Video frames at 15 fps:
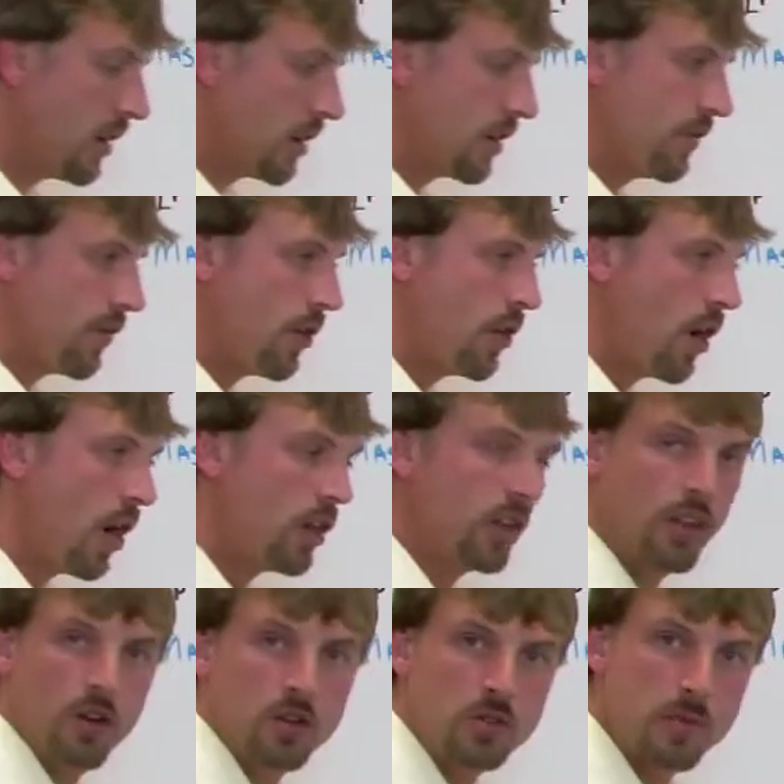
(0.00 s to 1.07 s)
Convert all
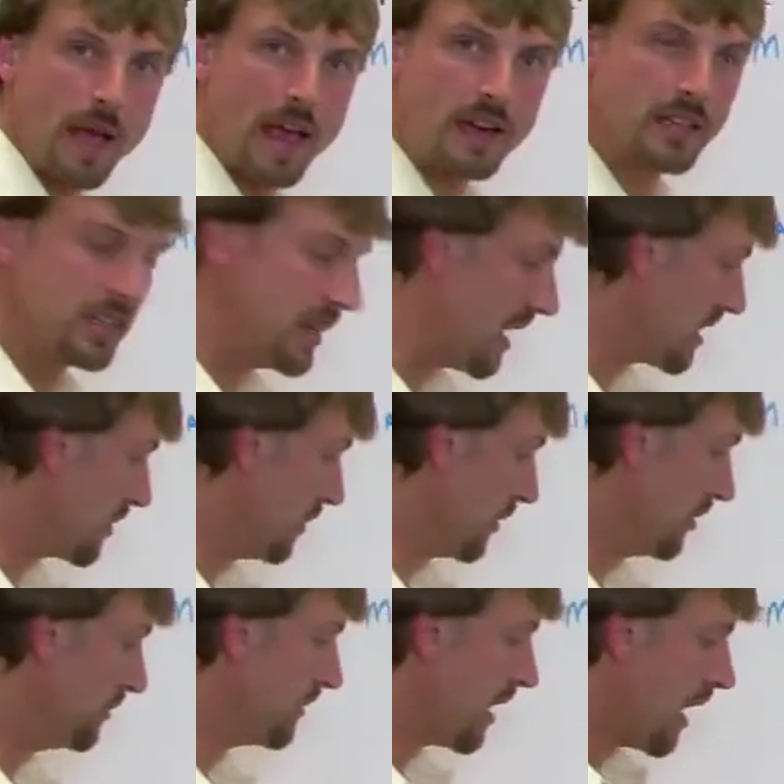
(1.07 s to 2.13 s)
of those back to
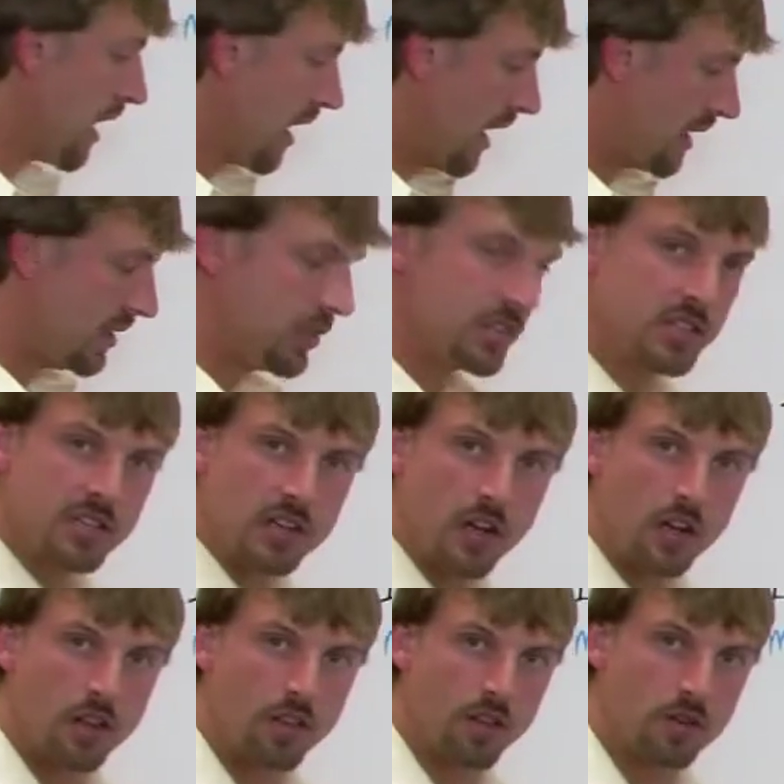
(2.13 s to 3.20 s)
decimal, and you'll see
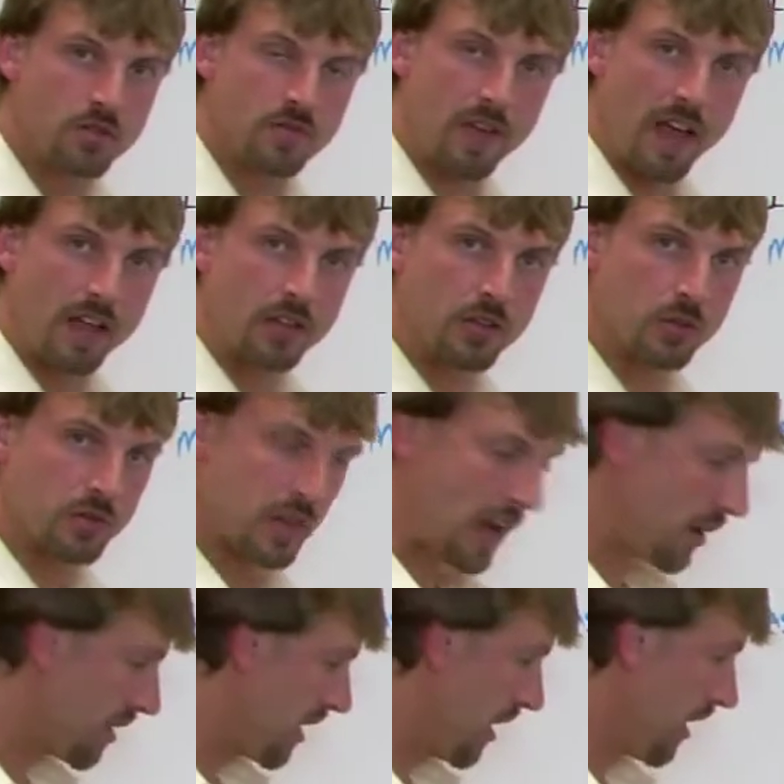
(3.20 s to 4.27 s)
all of those values
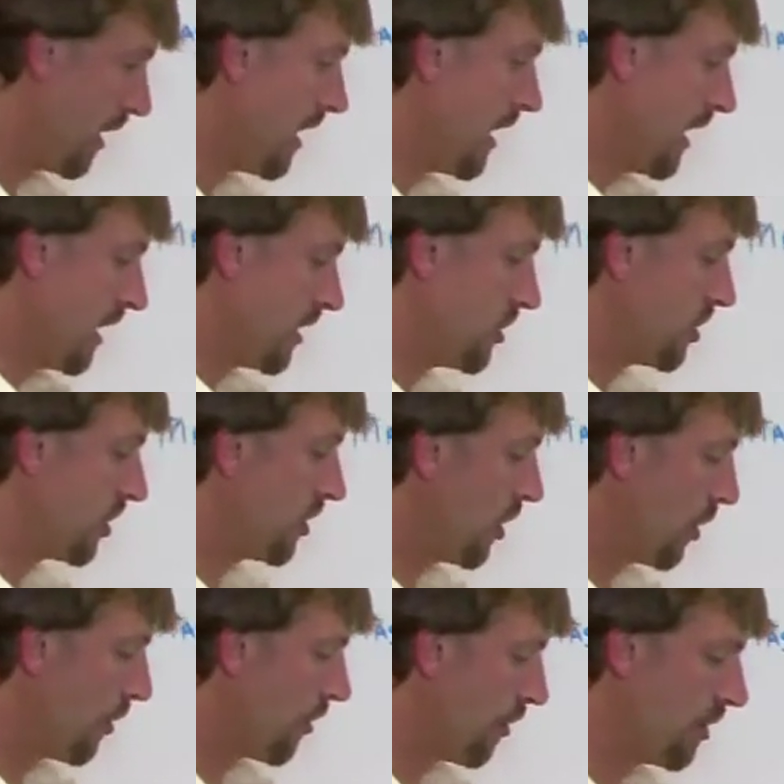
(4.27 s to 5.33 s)
out here. It should
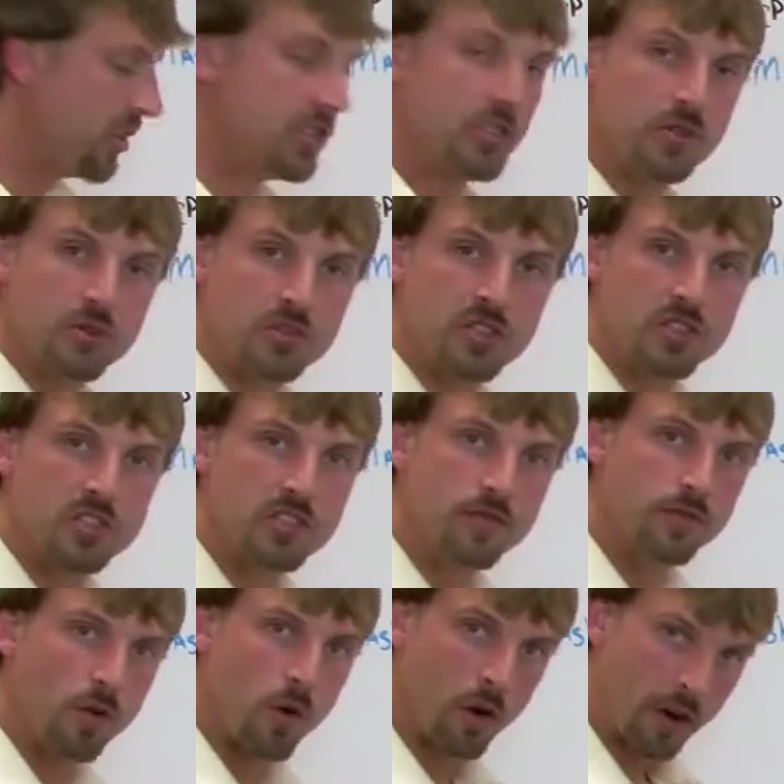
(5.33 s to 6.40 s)
go 32,
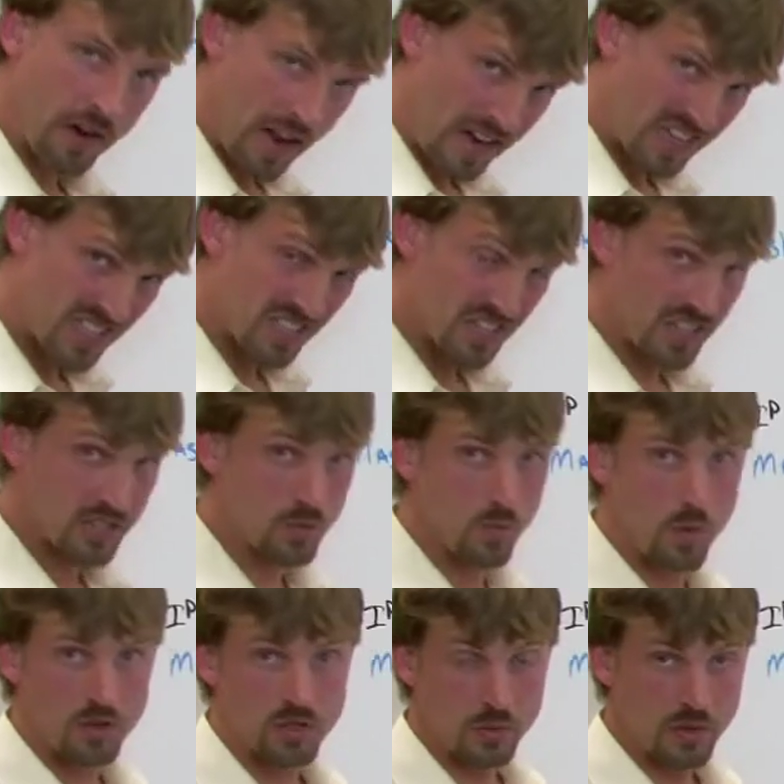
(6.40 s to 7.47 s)
64, 96,
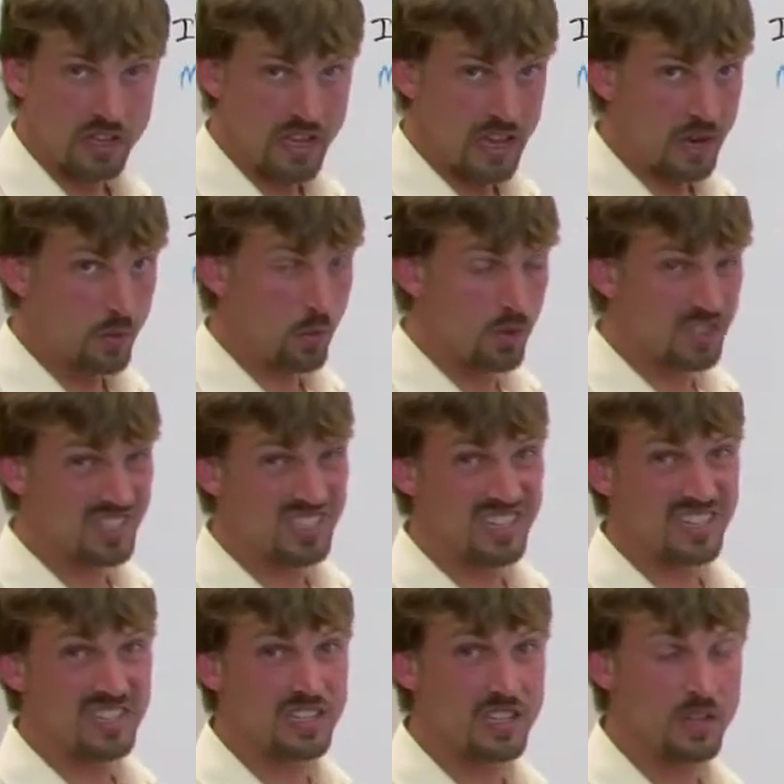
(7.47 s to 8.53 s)
128,
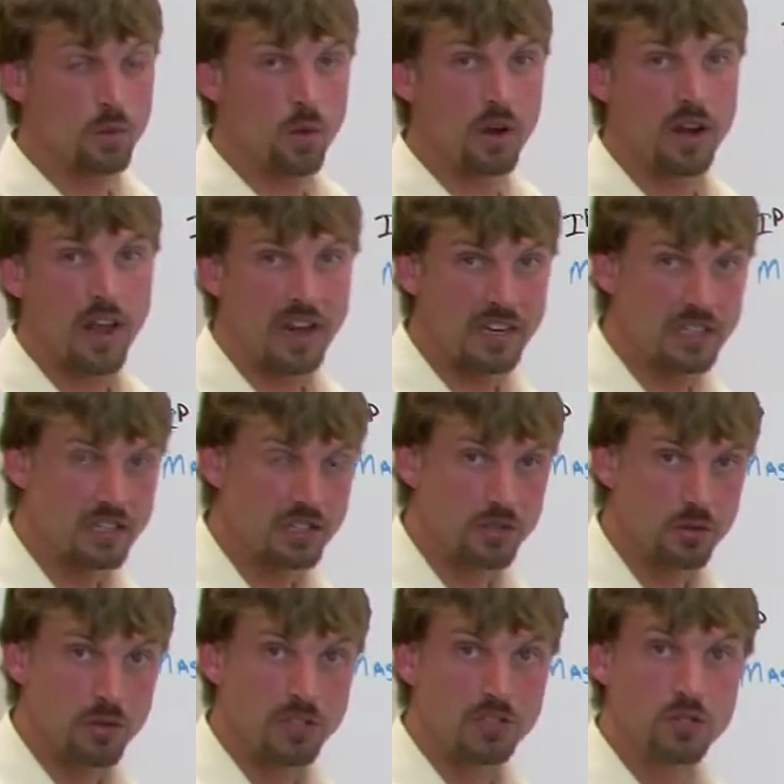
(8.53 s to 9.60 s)
160,
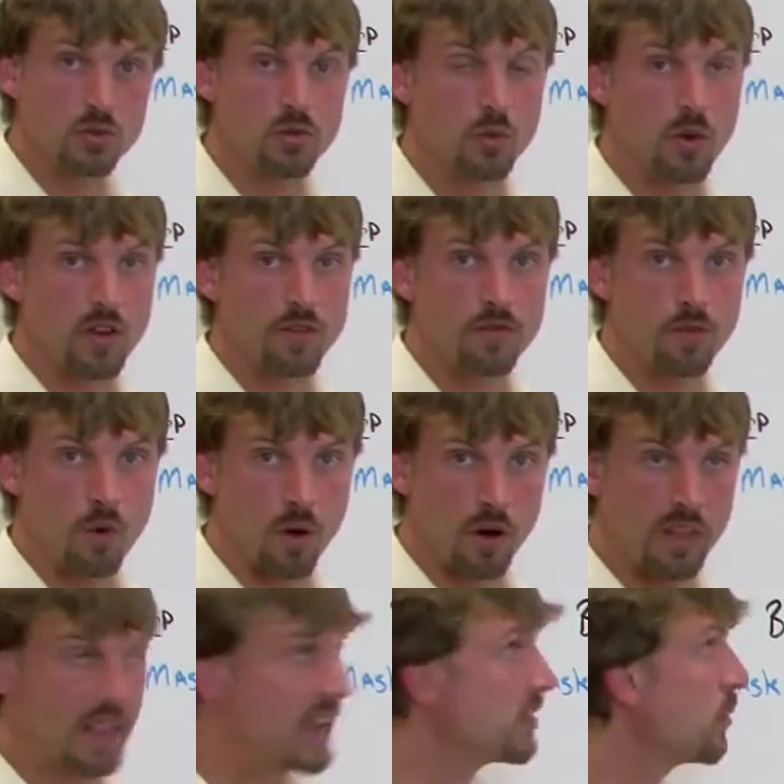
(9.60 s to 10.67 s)
192, and 224,
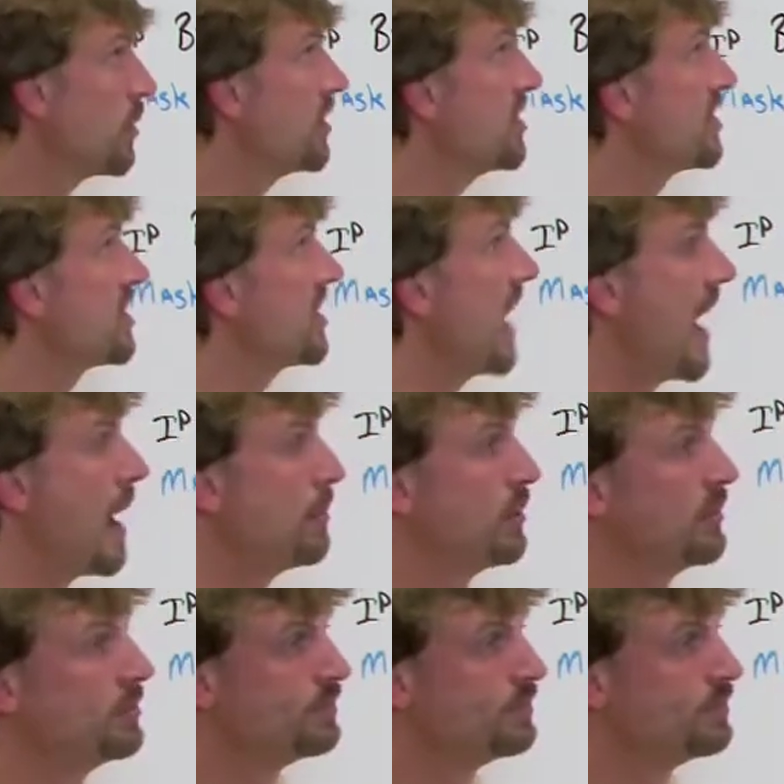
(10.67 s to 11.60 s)
and that's where you stop.